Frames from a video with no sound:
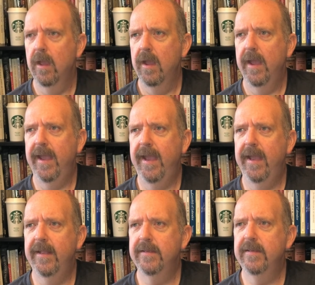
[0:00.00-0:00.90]

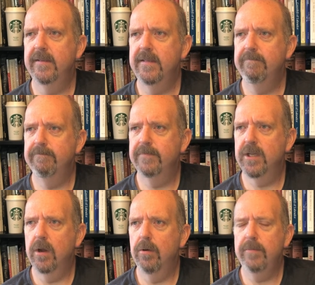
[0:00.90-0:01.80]
And
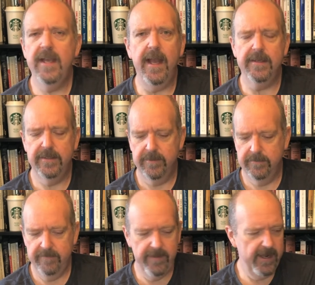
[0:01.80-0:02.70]
so yes,
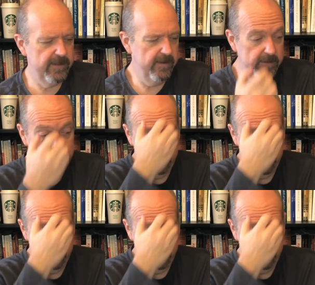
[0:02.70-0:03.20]
in fact, there's there